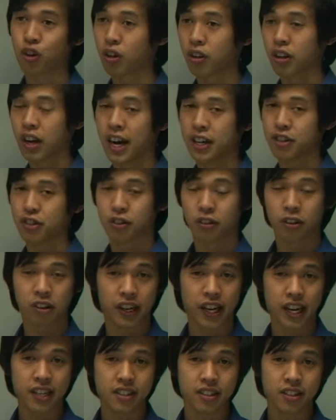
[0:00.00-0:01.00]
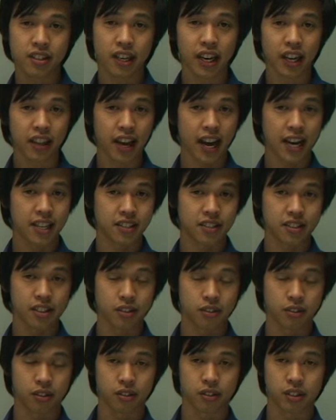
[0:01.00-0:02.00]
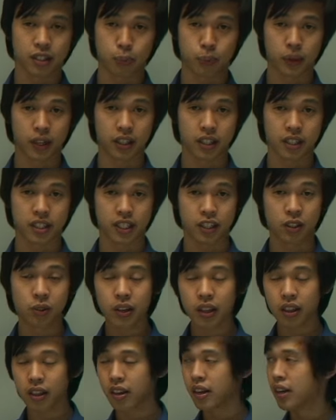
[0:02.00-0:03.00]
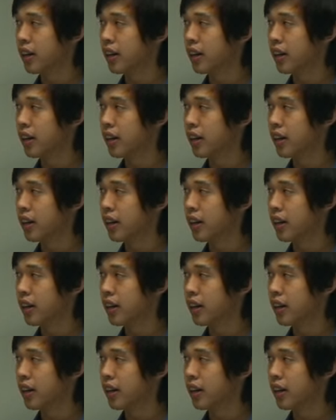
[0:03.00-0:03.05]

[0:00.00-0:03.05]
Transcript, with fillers: hydrochloric acid, the other acids that you'll typically deal with,